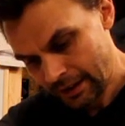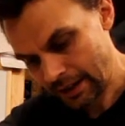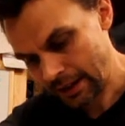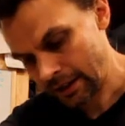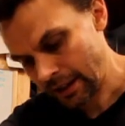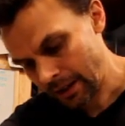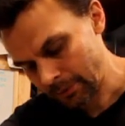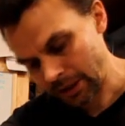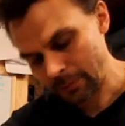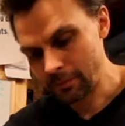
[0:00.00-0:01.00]
Uh, I'm
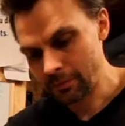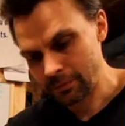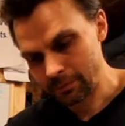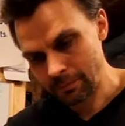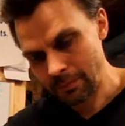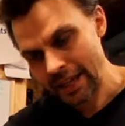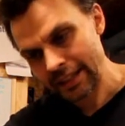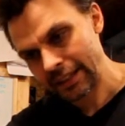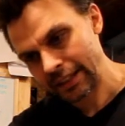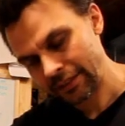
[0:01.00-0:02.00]
gonna
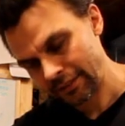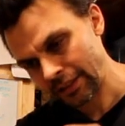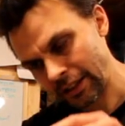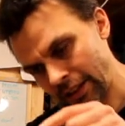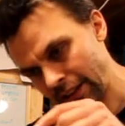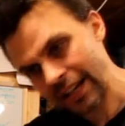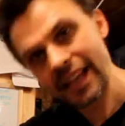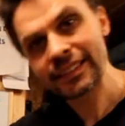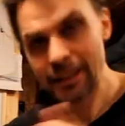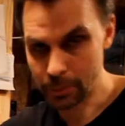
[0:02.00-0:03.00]
make in the
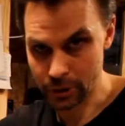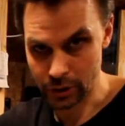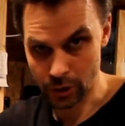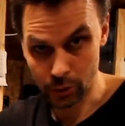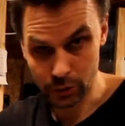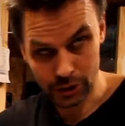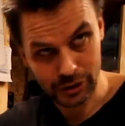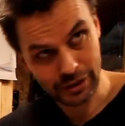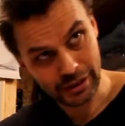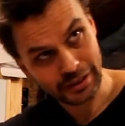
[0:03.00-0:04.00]
last episode
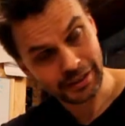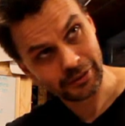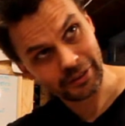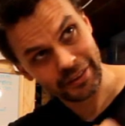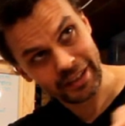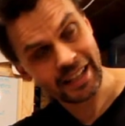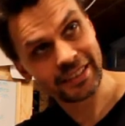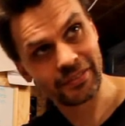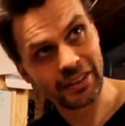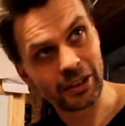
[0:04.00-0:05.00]
or in the
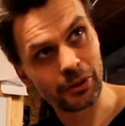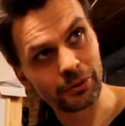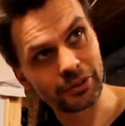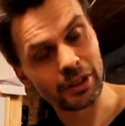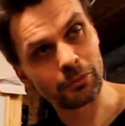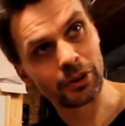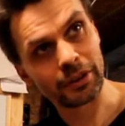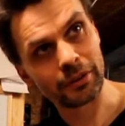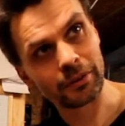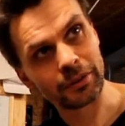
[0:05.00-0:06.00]
last video
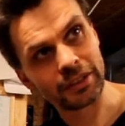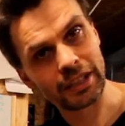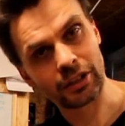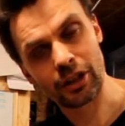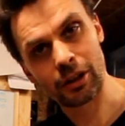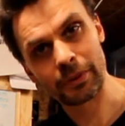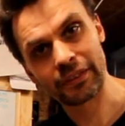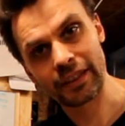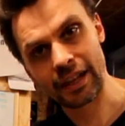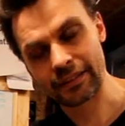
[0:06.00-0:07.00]
someone did a
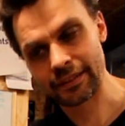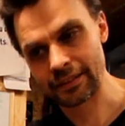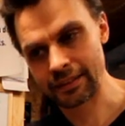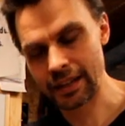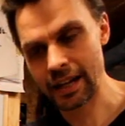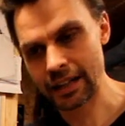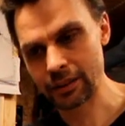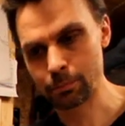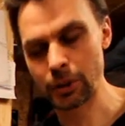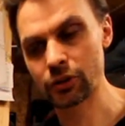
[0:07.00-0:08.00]
comment that they had
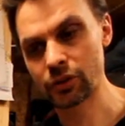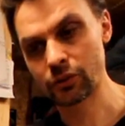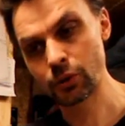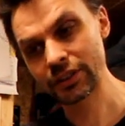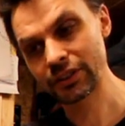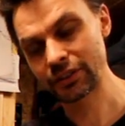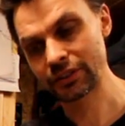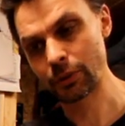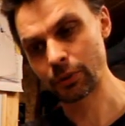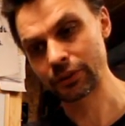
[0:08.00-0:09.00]
a bunch of
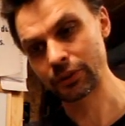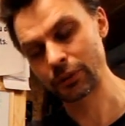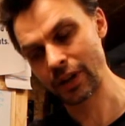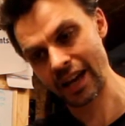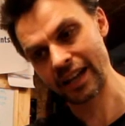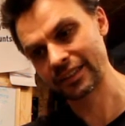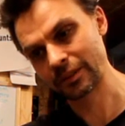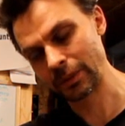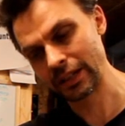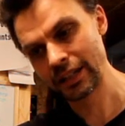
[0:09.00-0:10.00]
questions they wanted to
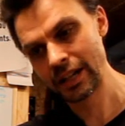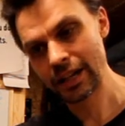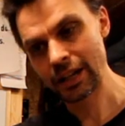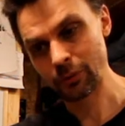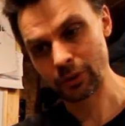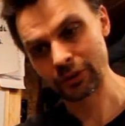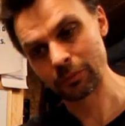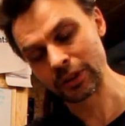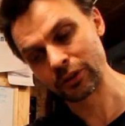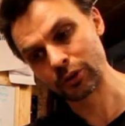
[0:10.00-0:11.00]
ask me and wanted
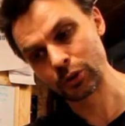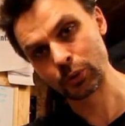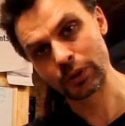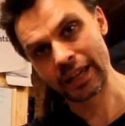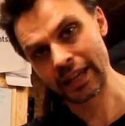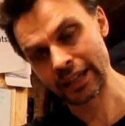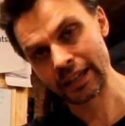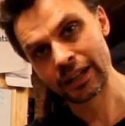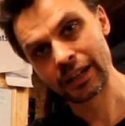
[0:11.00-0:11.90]
me to do a